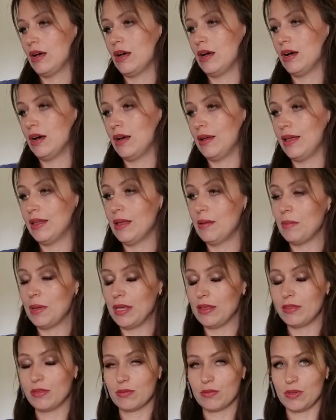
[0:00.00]
and I
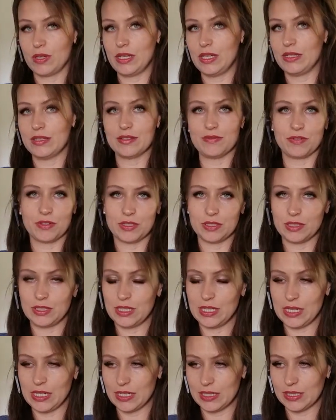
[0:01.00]
made 3 different
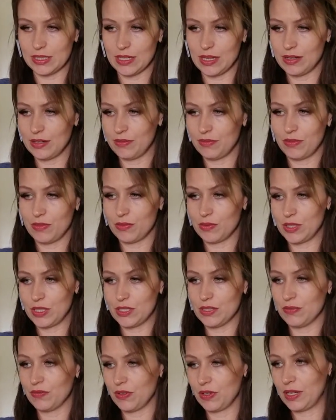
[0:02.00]
teas out of 3
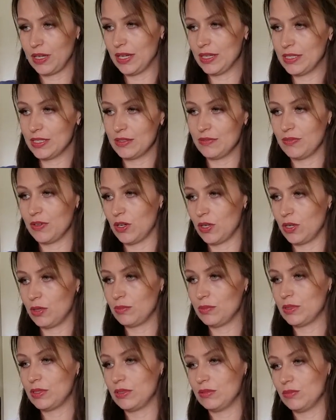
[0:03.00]
different kinds of
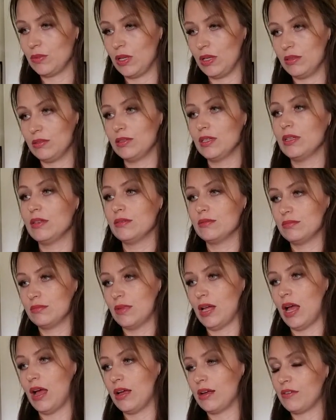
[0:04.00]
herbs. Well,
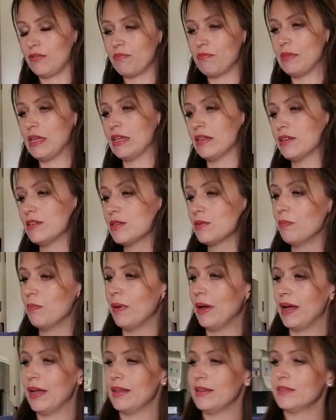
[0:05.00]
out of mint,
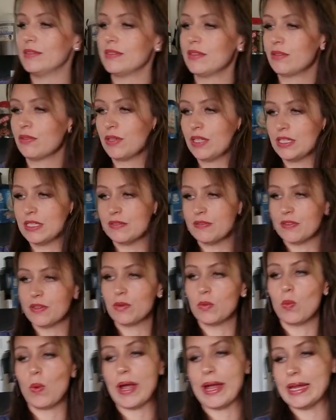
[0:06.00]
but 3
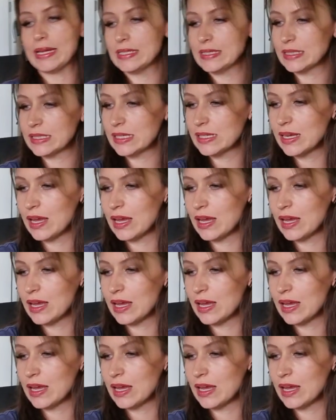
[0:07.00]
different ways.